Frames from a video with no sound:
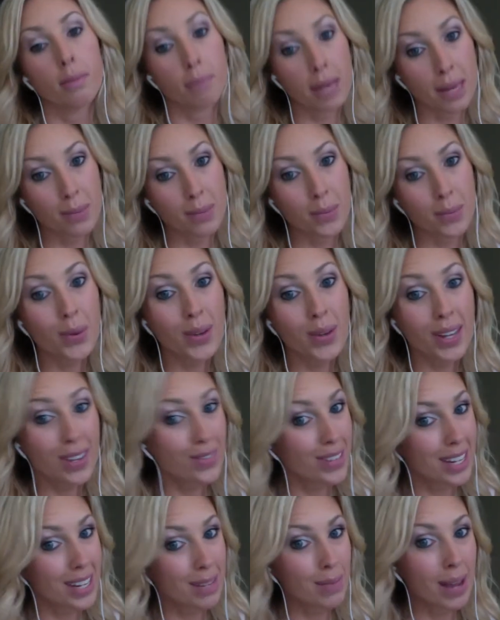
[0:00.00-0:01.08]
people can
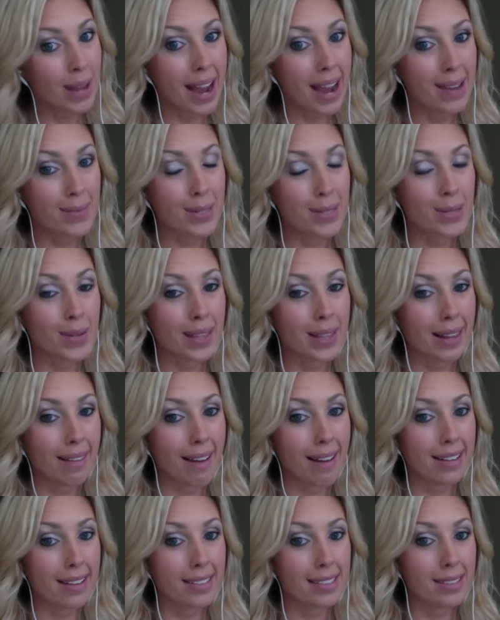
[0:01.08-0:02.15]
read between the
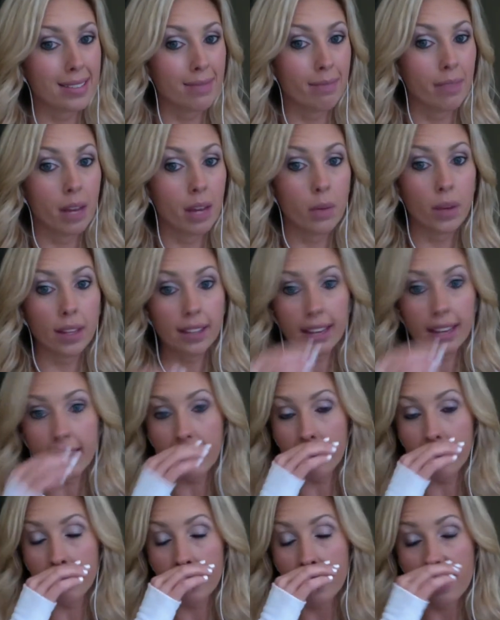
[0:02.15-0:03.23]
lines. They really
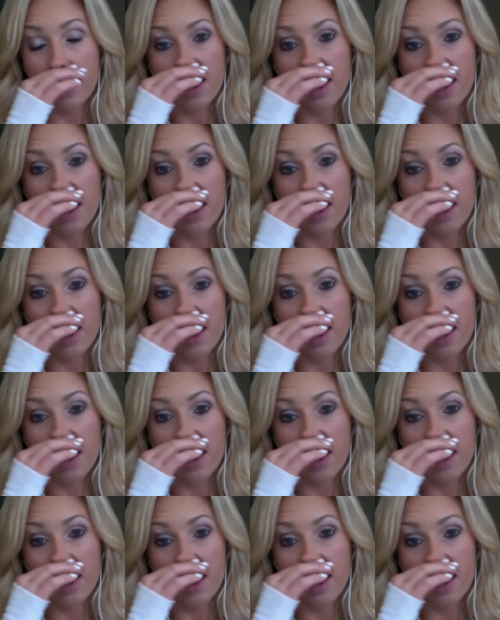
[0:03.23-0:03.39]
can.